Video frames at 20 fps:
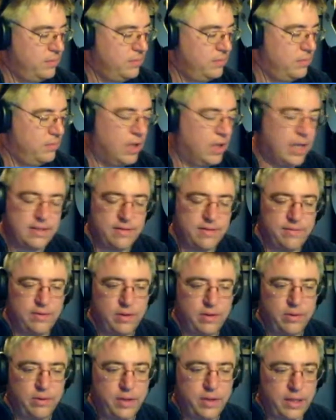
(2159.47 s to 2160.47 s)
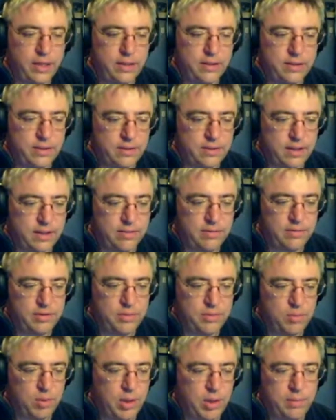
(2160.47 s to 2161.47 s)
Lots of little things instead of
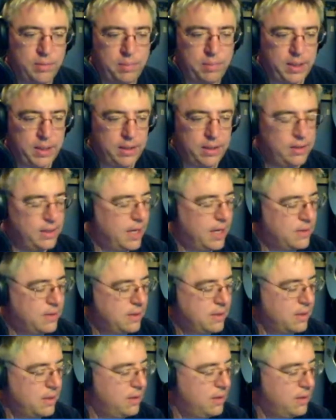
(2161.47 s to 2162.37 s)
just one big task.